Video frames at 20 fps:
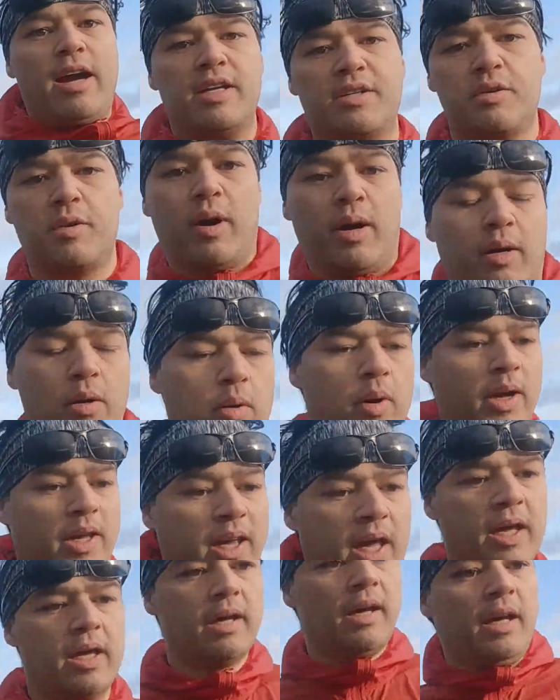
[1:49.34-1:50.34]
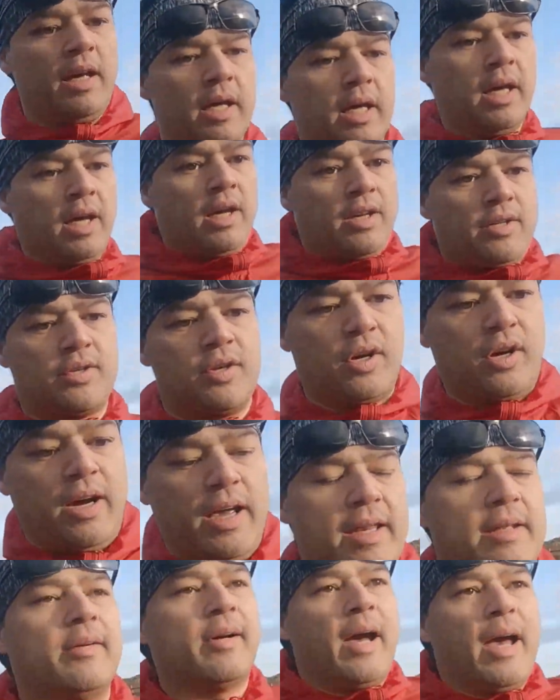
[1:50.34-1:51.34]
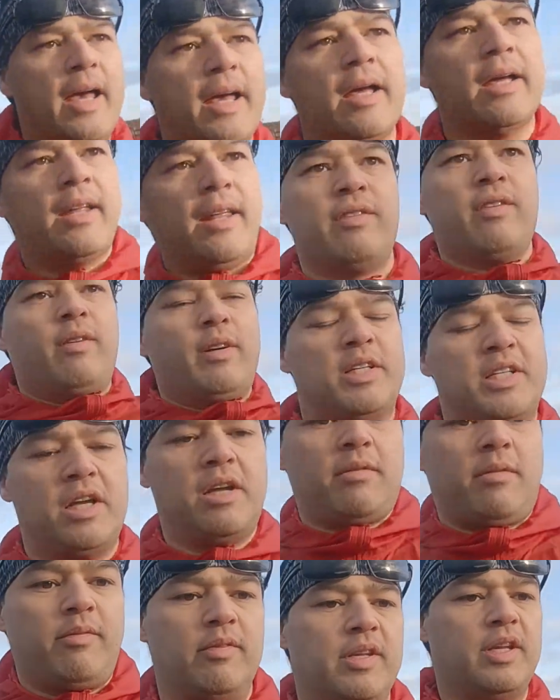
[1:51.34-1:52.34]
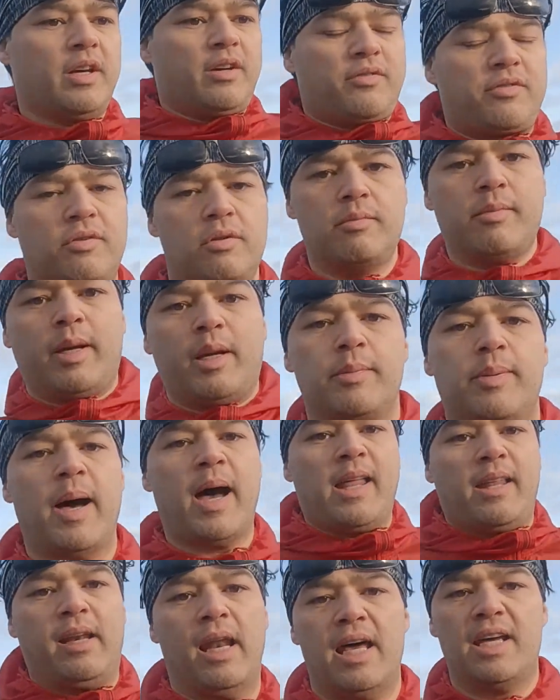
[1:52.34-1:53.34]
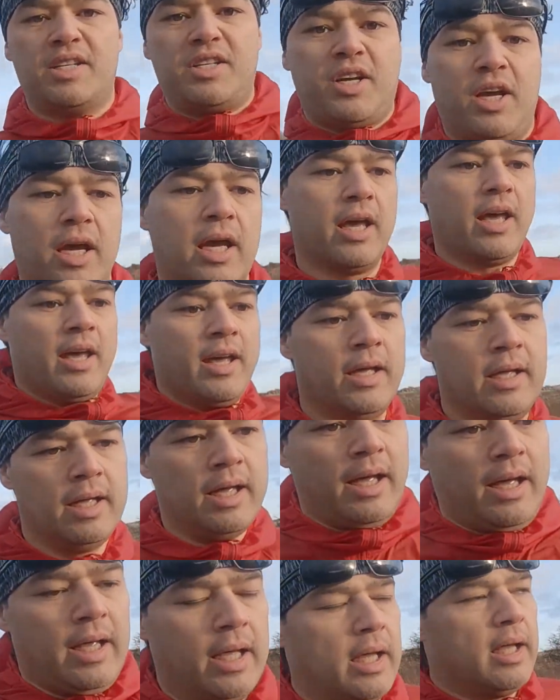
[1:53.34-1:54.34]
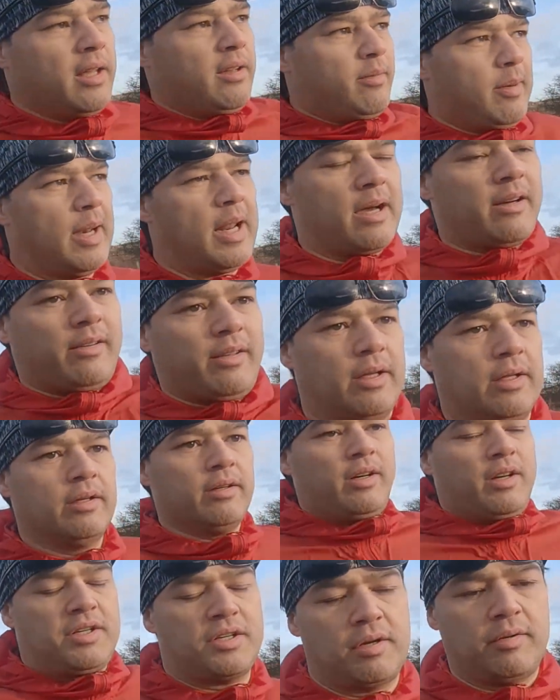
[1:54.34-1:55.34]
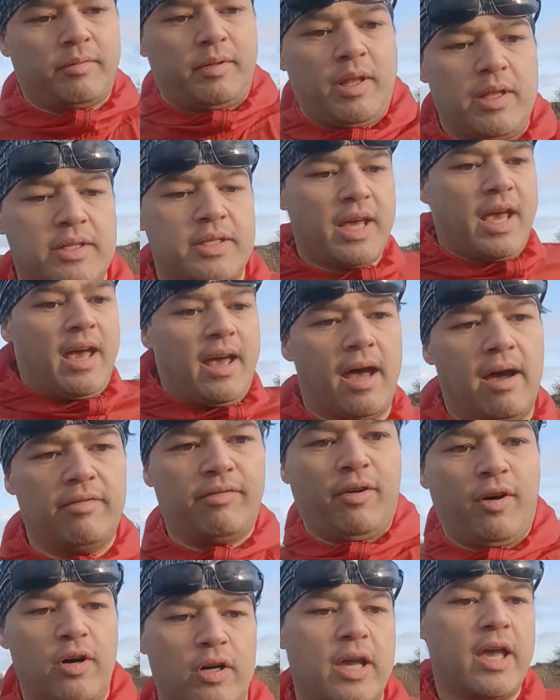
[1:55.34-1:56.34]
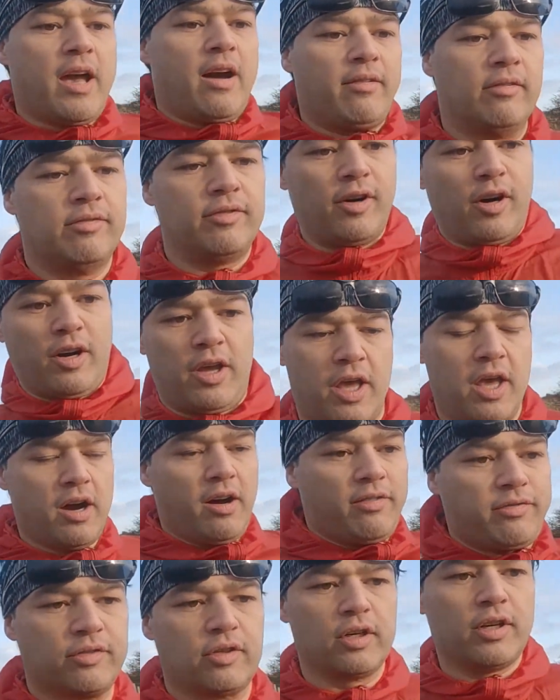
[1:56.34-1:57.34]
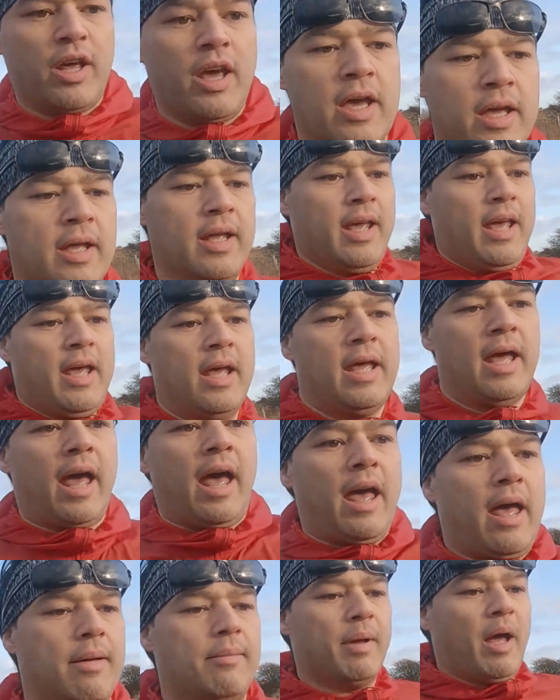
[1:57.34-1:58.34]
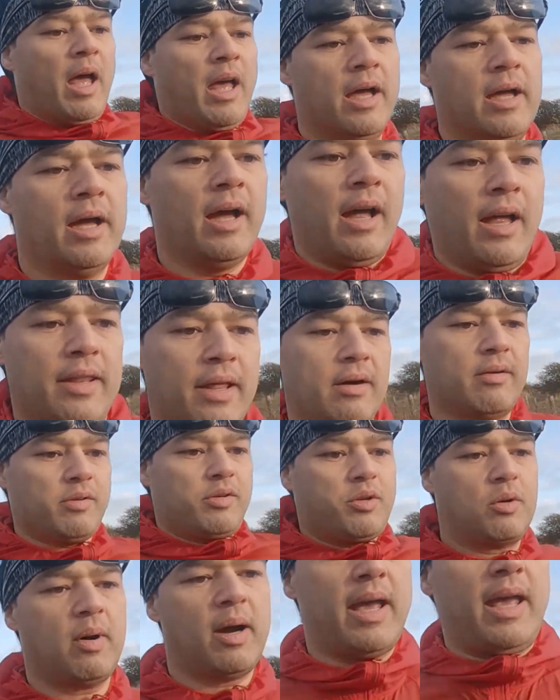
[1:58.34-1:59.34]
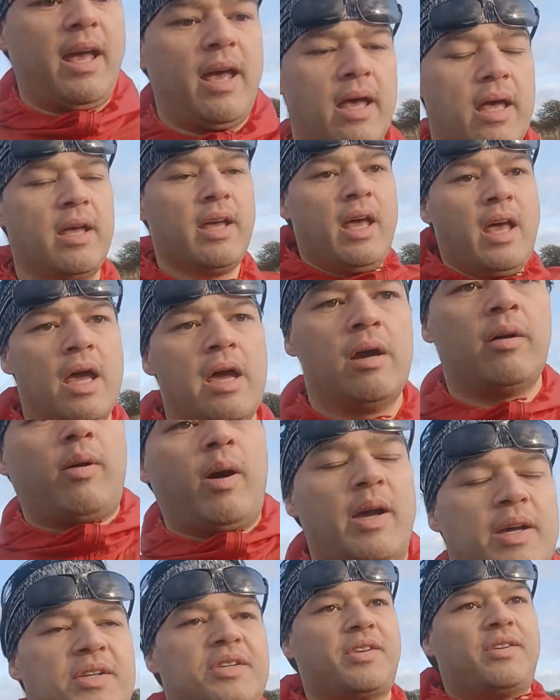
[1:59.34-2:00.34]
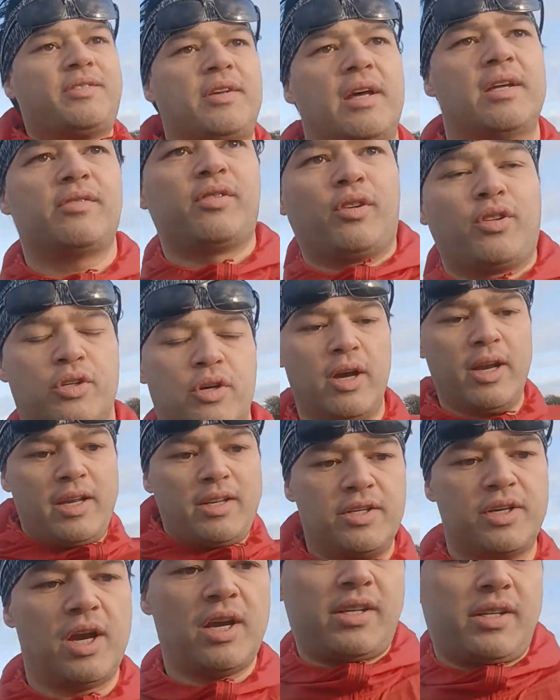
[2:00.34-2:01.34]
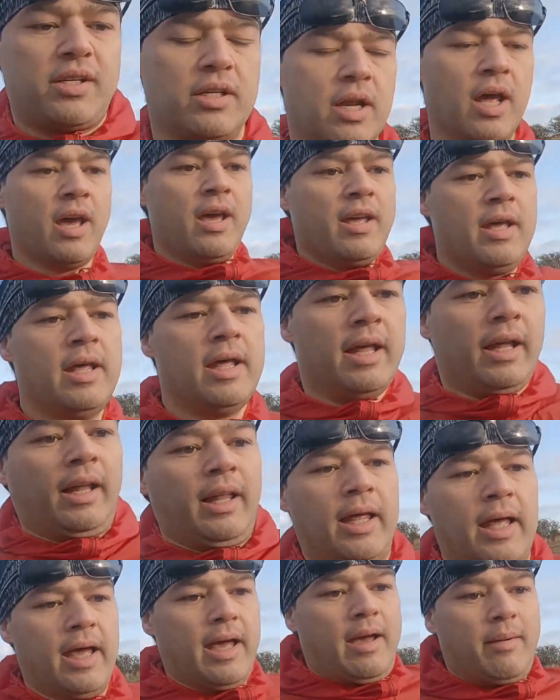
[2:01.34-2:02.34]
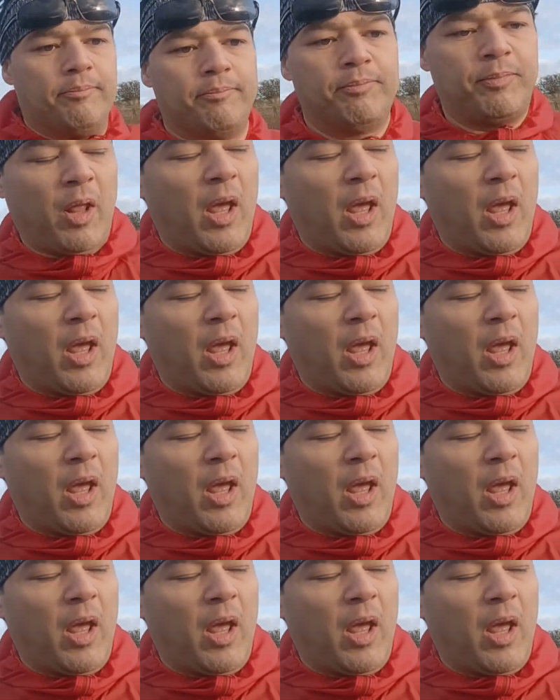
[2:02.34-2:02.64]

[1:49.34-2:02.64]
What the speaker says: ice quite quick. So anyway, if you watched any of the videos from the middle part of last year, you went out, you noticed I did a 4k on 4k off run, and that was quite a successful training session. And